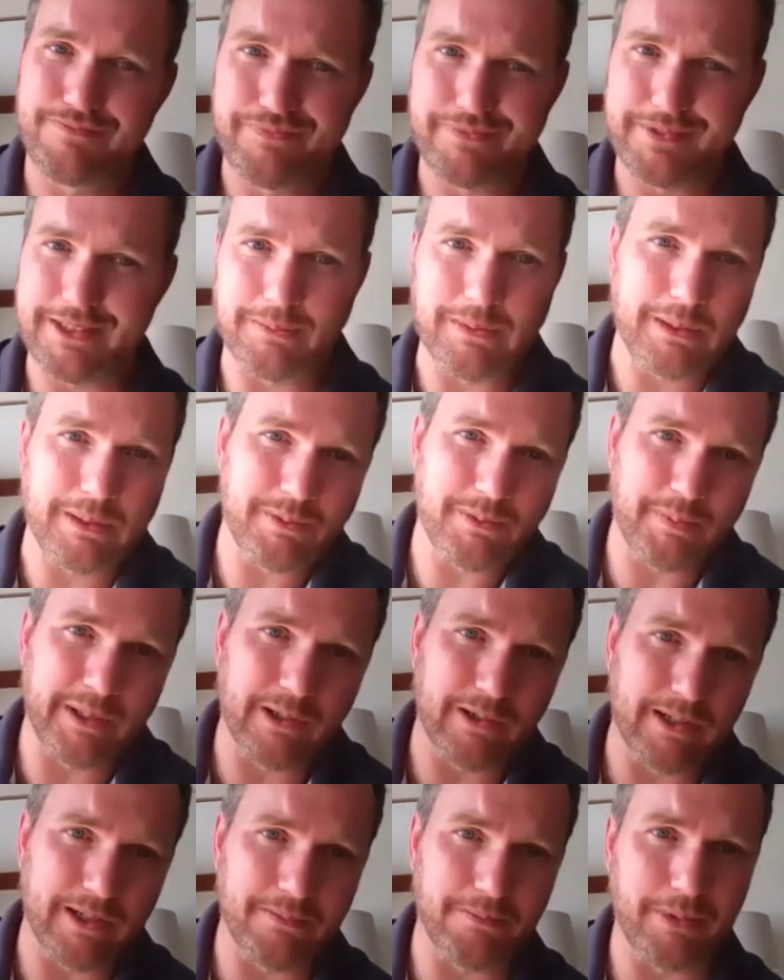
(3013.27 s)
Sometimes
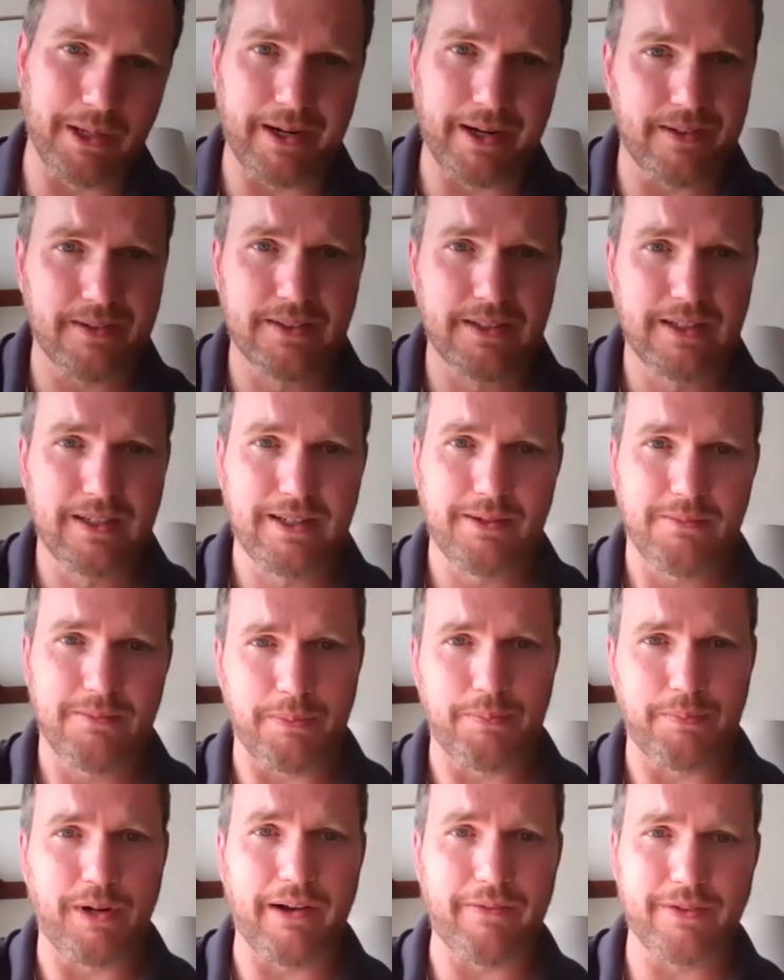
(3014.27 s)
bigger isn't better,
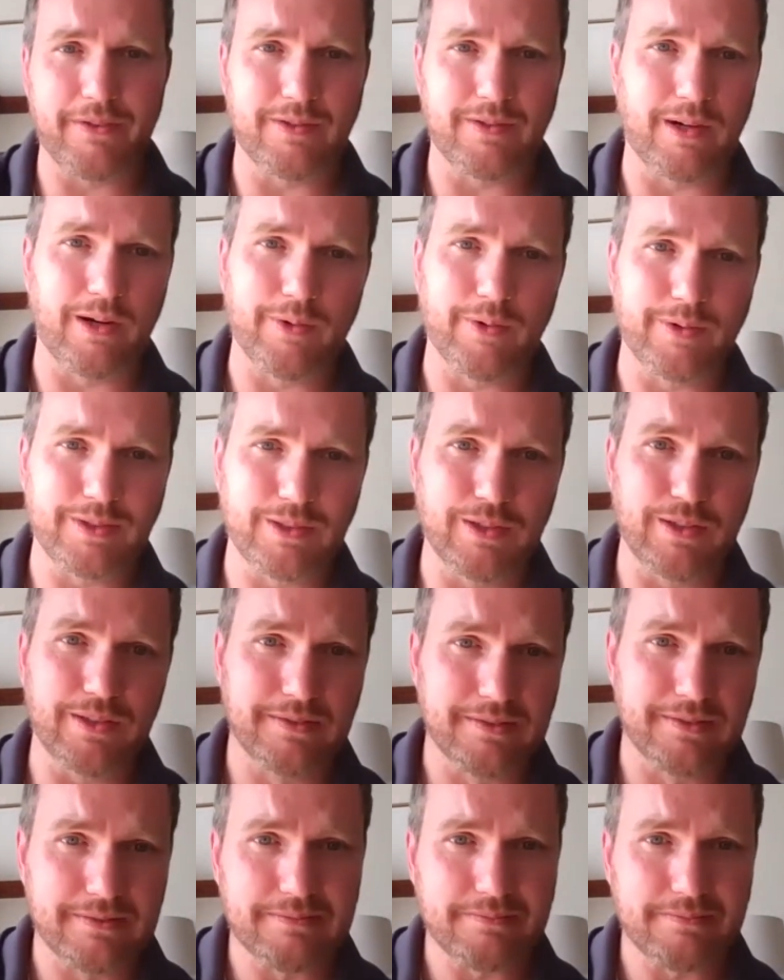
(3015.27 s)
but profits are always good.